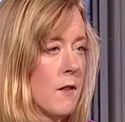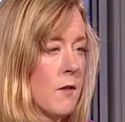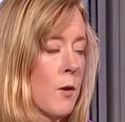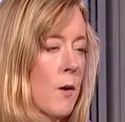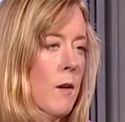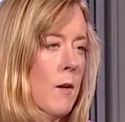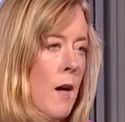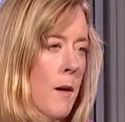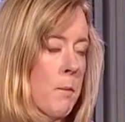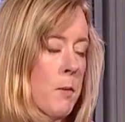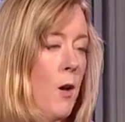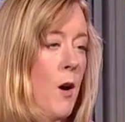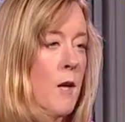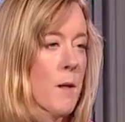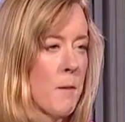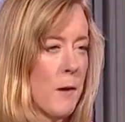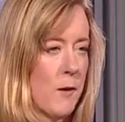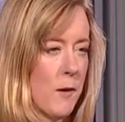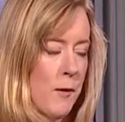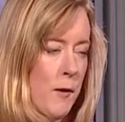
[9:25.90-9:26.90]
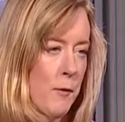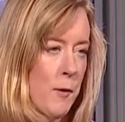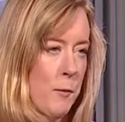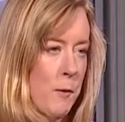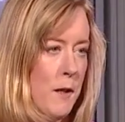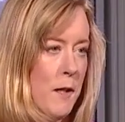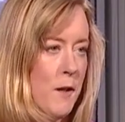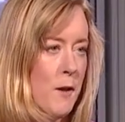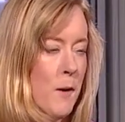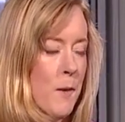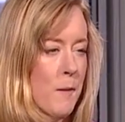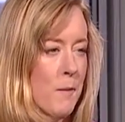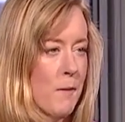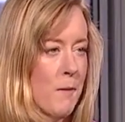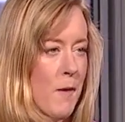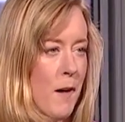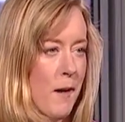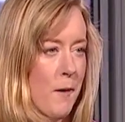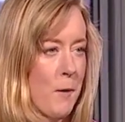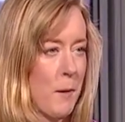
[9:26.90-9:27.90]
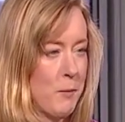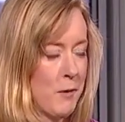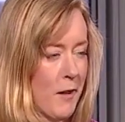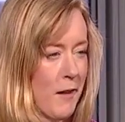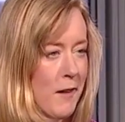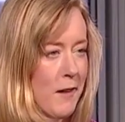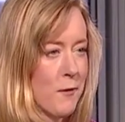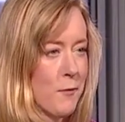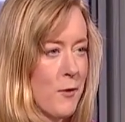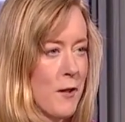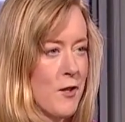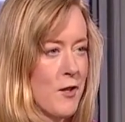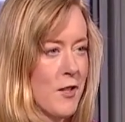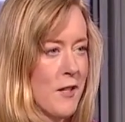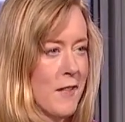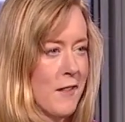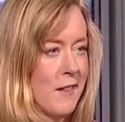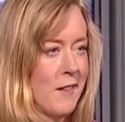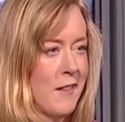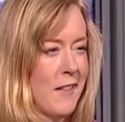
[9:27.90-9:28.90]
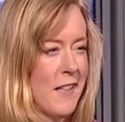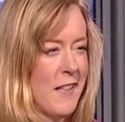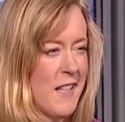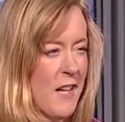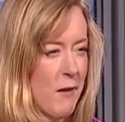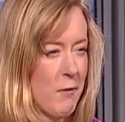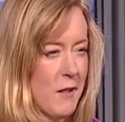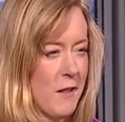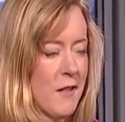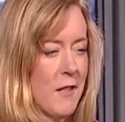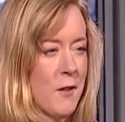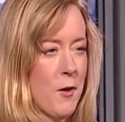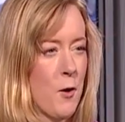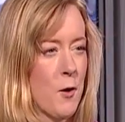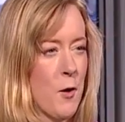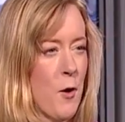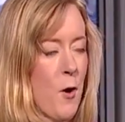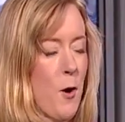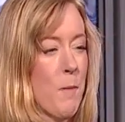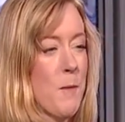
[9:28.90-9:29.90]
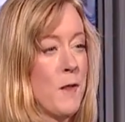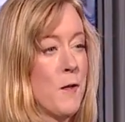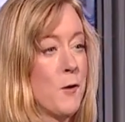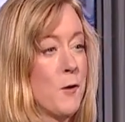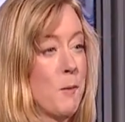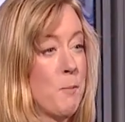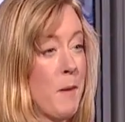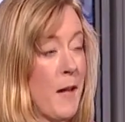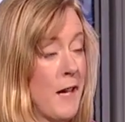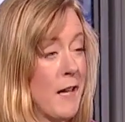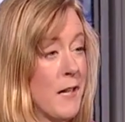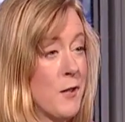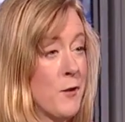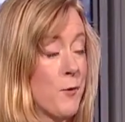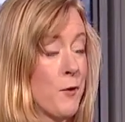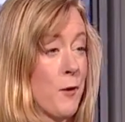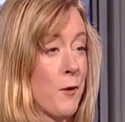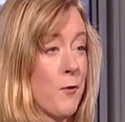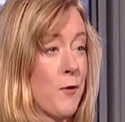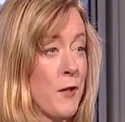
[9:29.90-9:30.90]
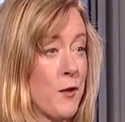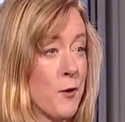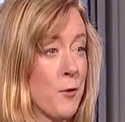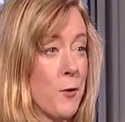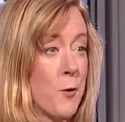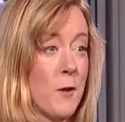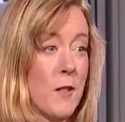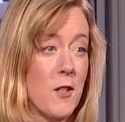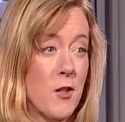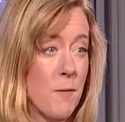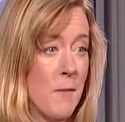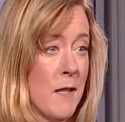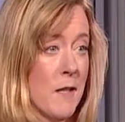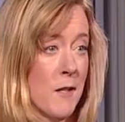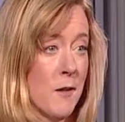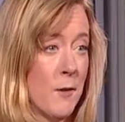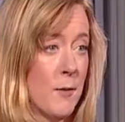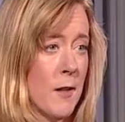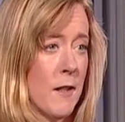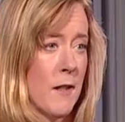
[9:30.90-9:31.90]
I blog about this every week on my website, FrenchKidsEatEverything.com, and there's a page for French school lunch menus.